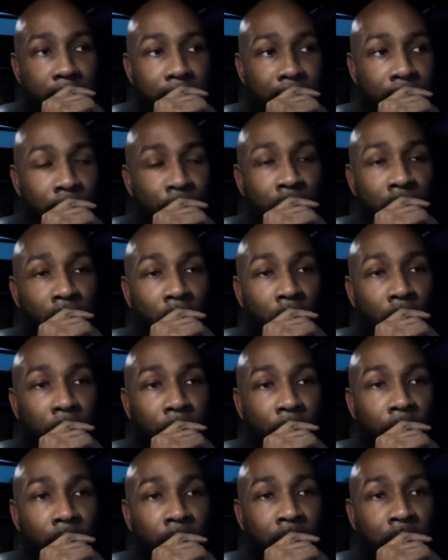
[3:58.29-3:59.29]

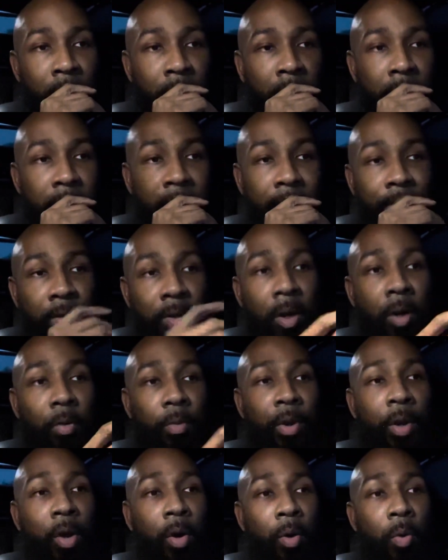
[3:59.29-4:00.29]
If you don't
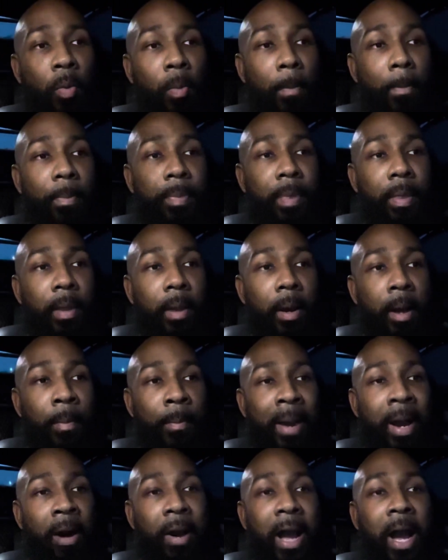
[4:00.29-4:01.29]
know
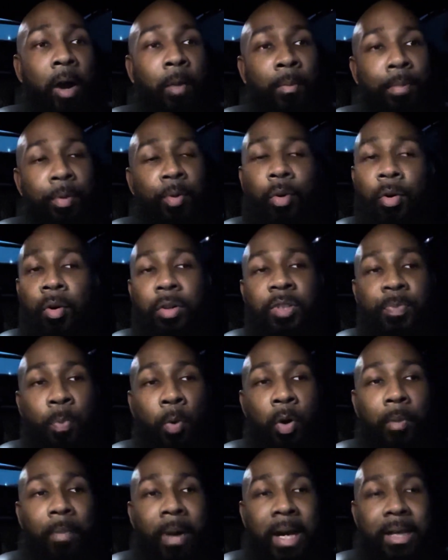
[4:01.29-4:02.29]
about how brutal a
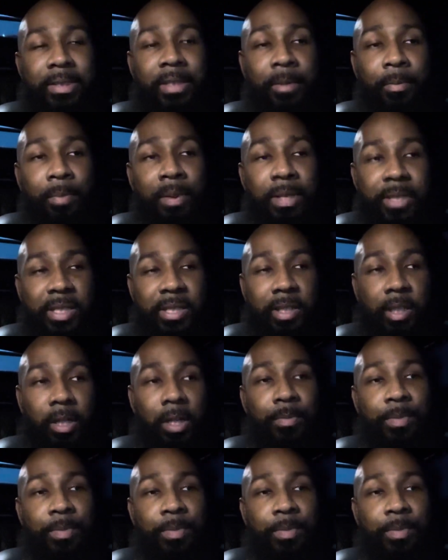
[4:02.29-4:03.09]
sport boxing can be, just look up